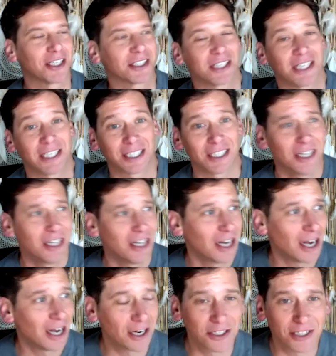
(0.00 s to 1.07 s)
sure. Like,
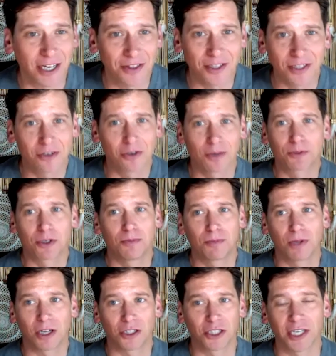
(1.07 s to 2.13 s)
because I think crypto and
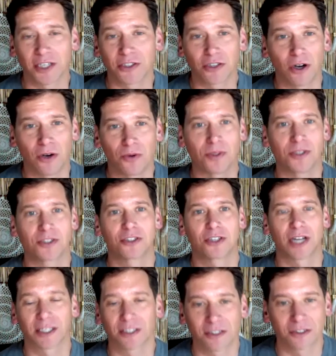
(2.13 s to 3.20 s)
blockchain has always
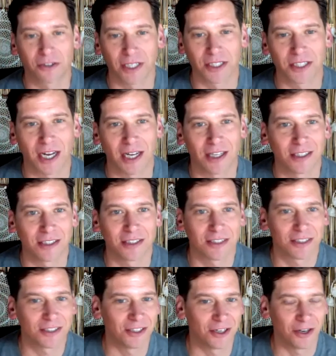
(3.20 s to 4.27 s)
attracted great talent.
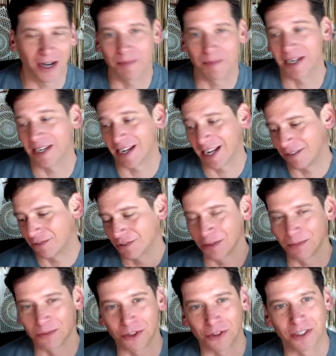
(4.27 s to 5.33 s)
You know, I might have
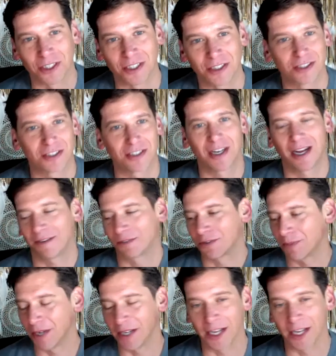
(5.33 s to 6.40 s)
some degrees after
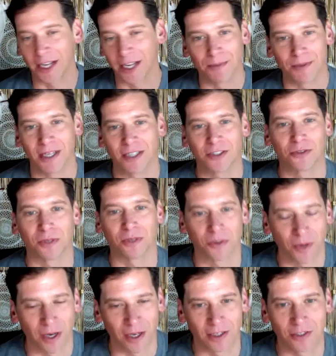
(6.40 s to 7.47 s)
my name and I did really
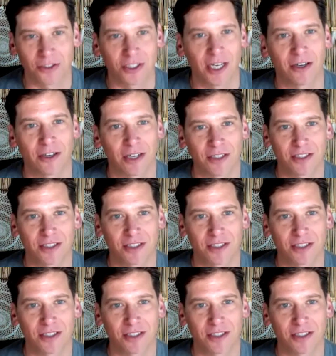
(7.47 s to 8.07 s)
well on standardized